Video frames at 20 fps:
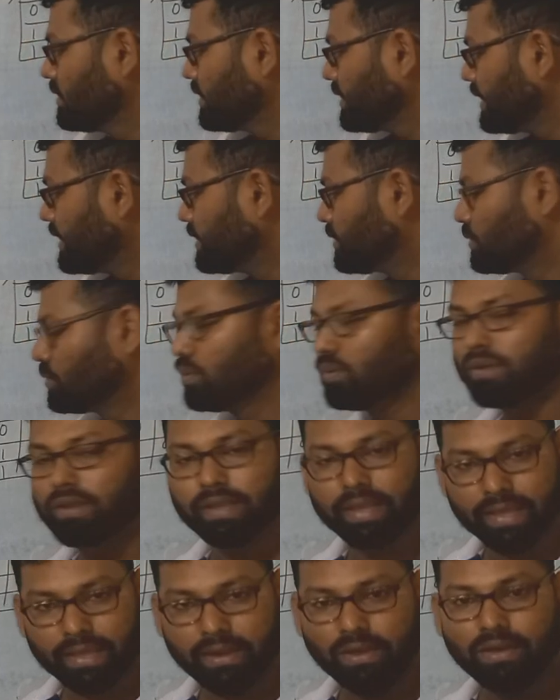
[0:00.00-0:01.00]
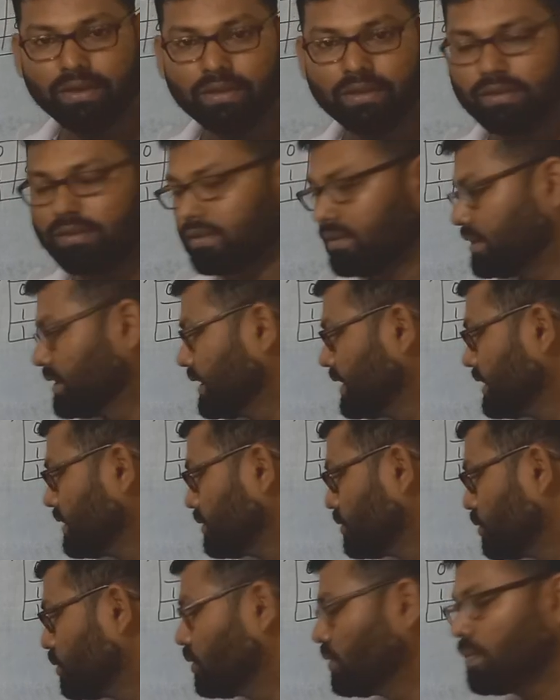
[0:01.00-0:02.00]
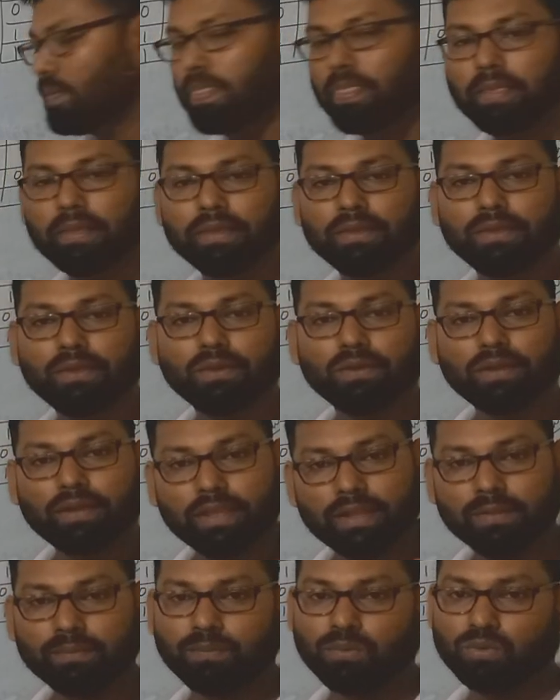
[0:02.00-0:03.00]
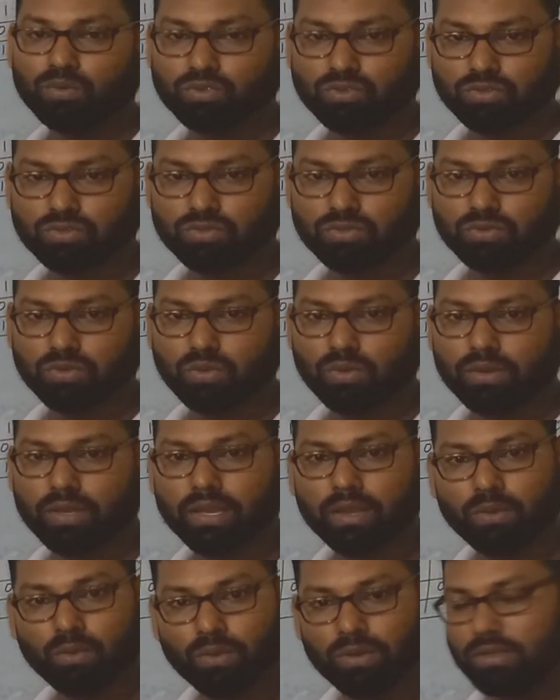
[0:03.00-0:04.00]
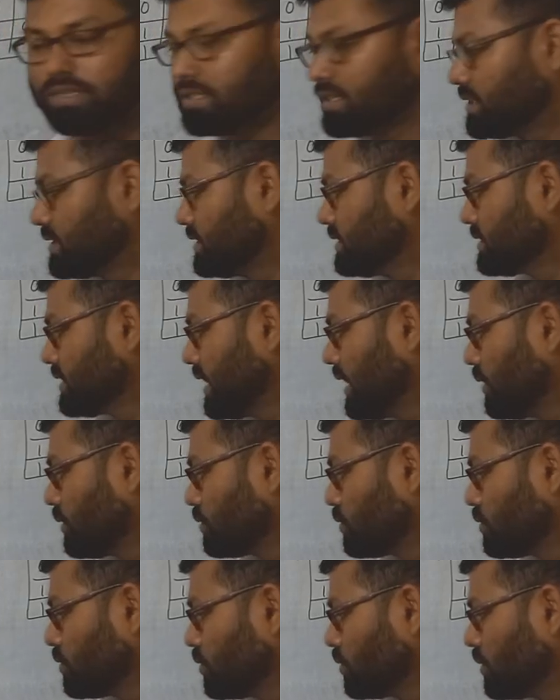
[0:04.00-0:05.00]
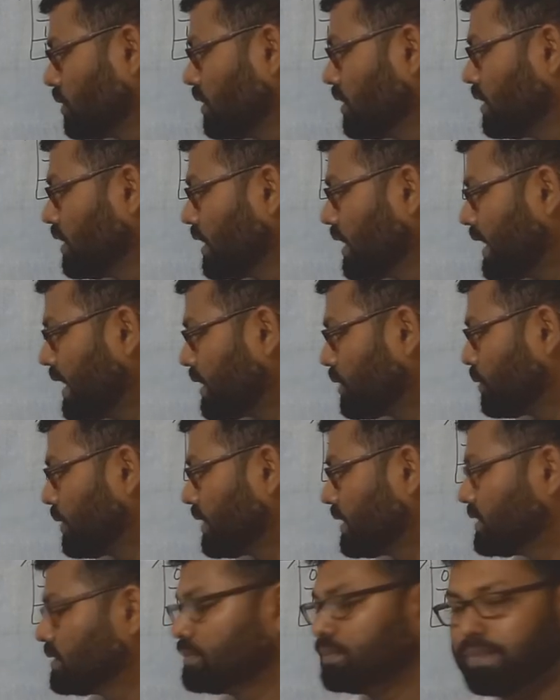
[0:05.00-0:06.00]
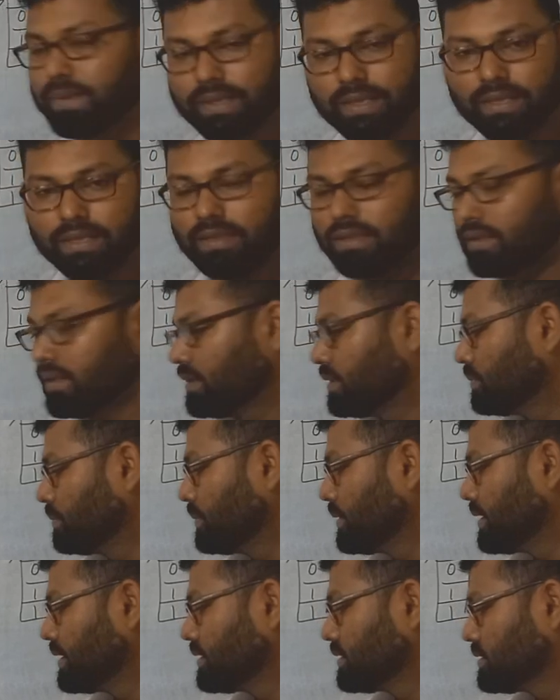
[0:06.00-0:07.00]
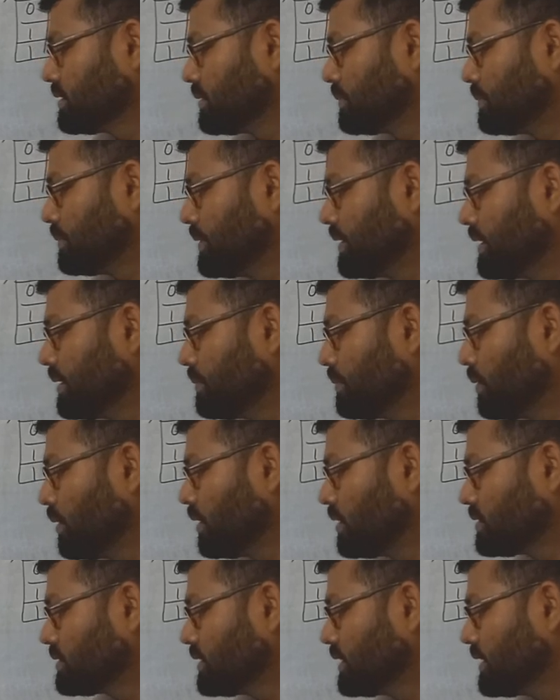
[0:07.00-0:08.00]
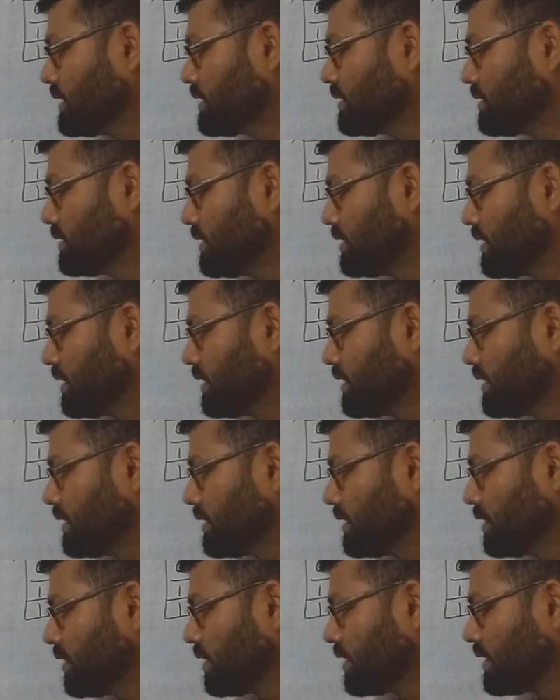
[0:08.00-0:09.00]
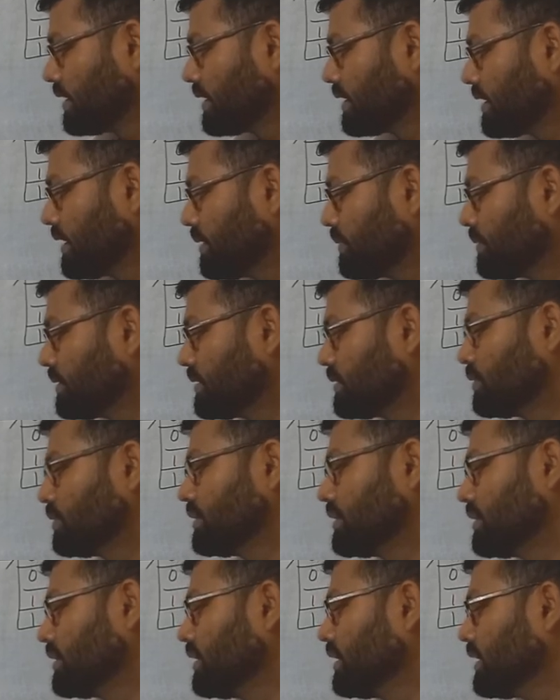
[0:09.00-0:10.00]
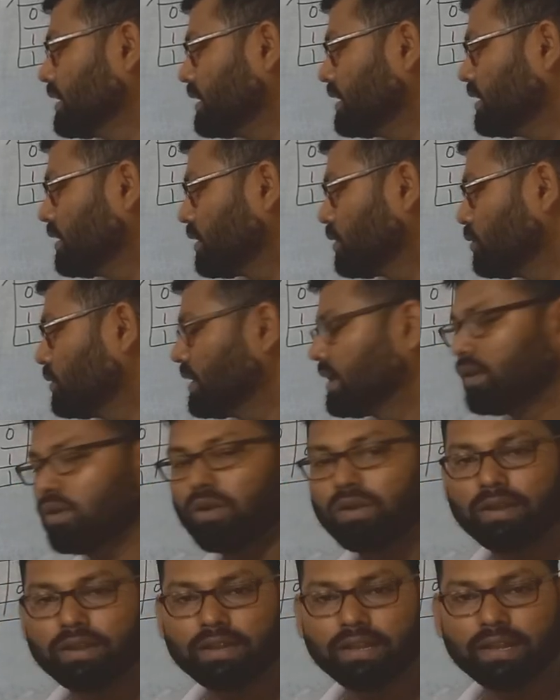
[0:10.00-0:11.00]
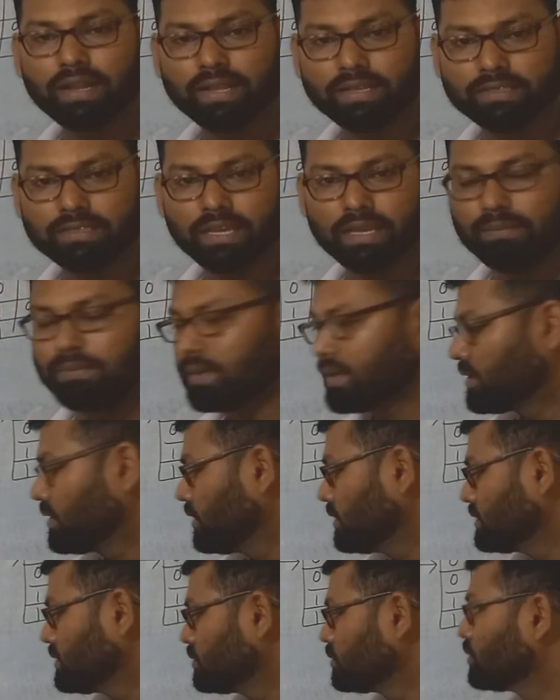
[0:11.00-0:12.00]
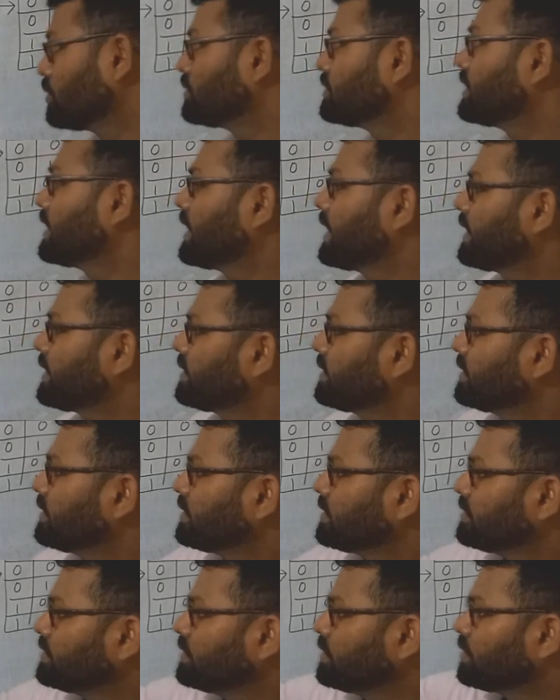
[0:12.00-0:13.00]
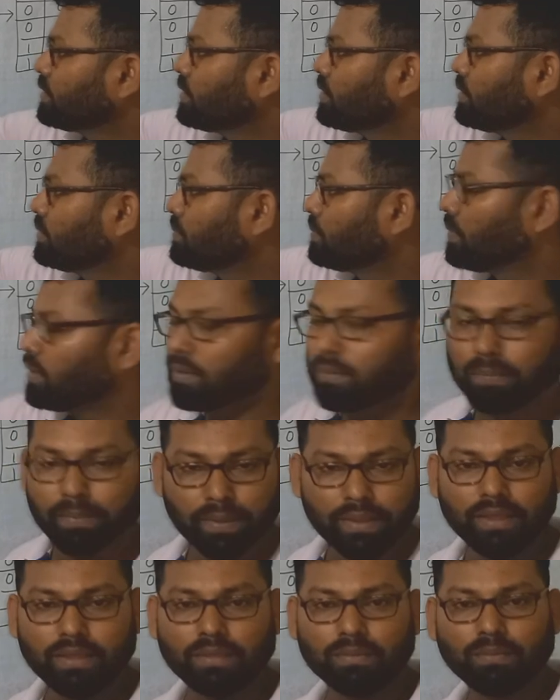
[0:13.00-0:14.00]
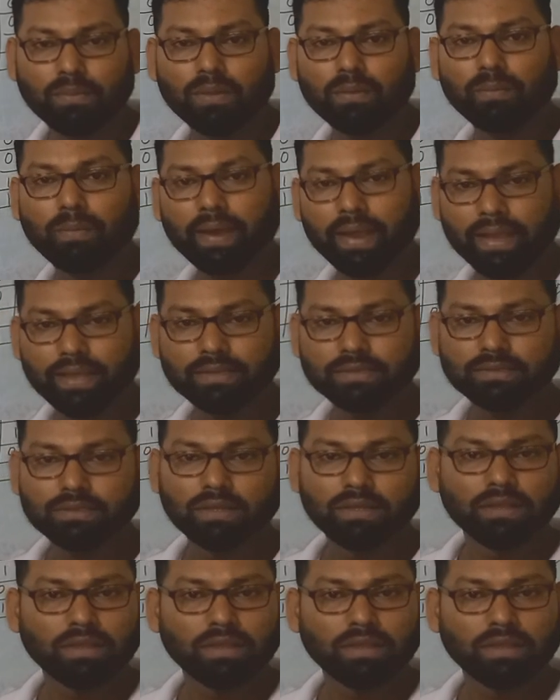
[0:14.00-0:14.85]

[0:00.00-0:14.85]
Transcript: into error into your inputs. Okay, we will see this how to do. And what is b plus learning rate into e. Here we are not written xi because you know that your for b, for bias,